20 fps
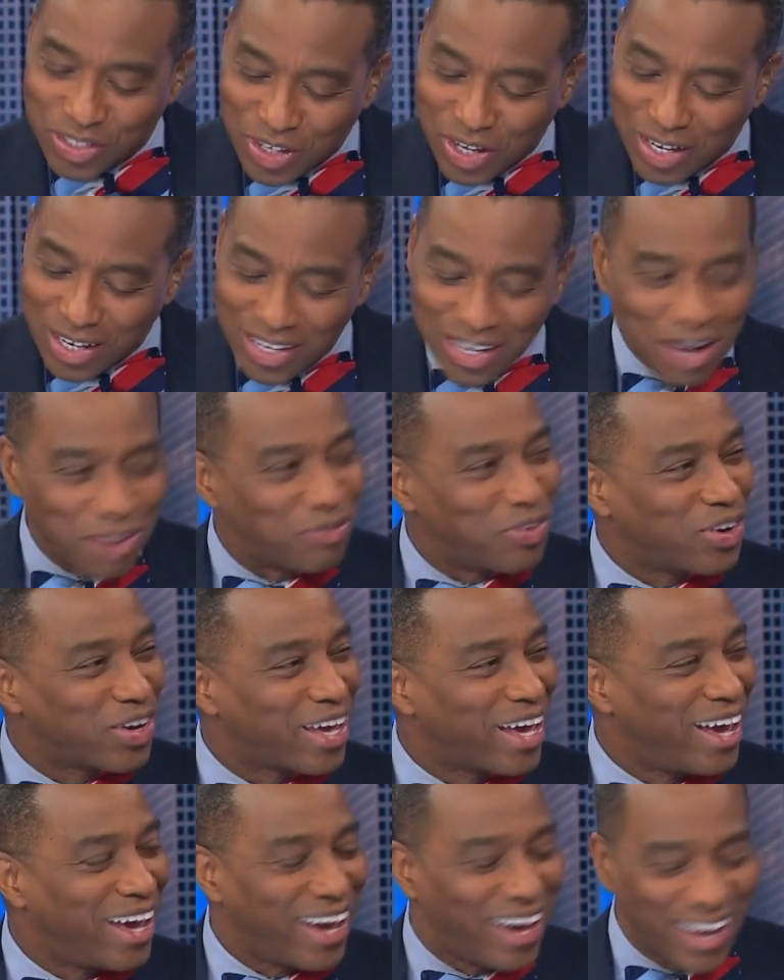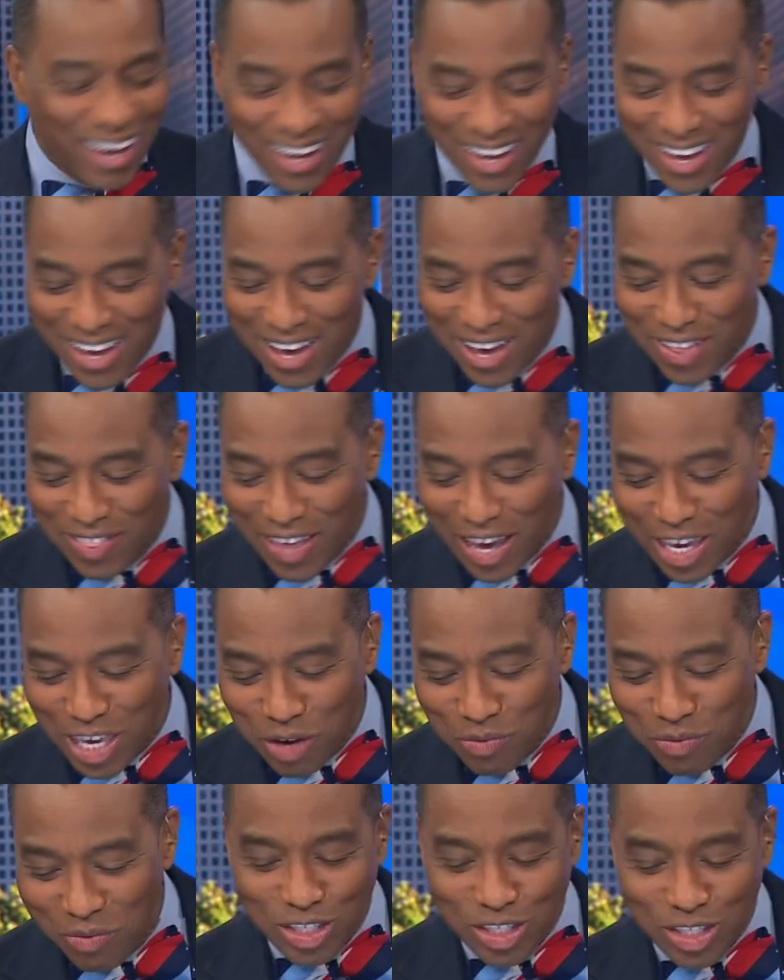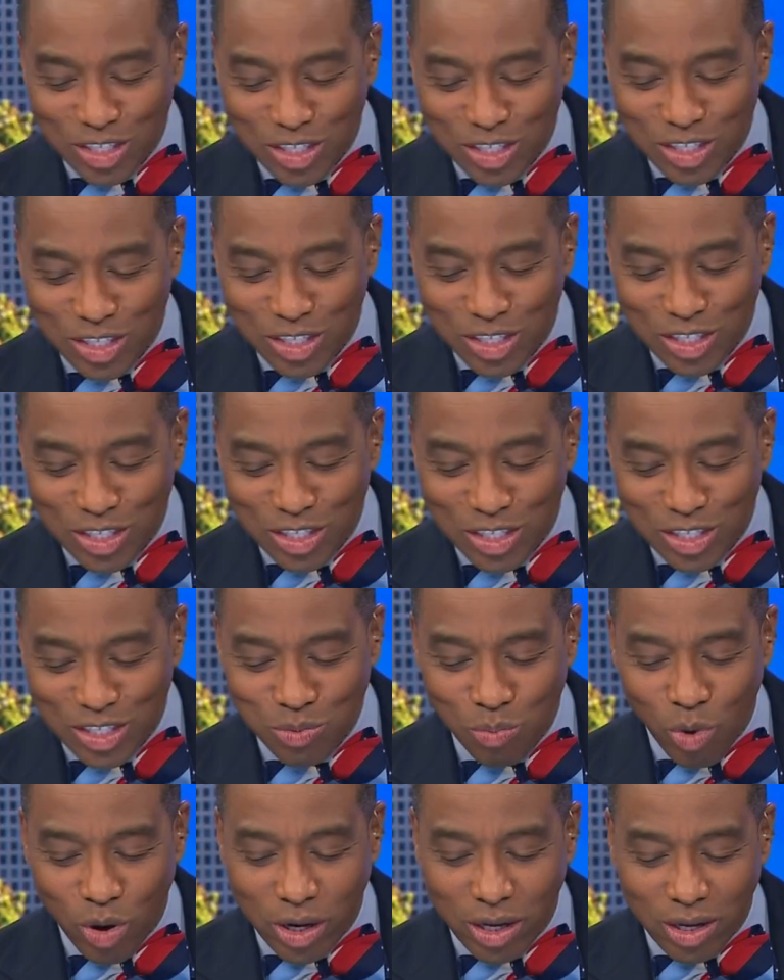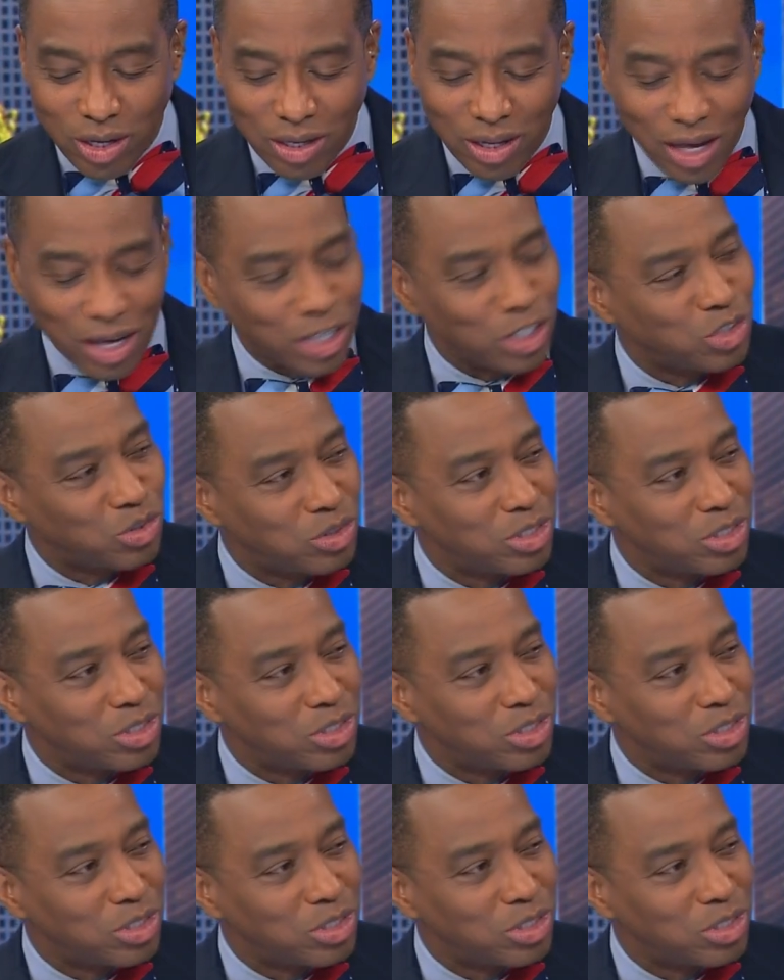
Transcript: Good enough, okay. Thank you for coming in this morning. Good luck as you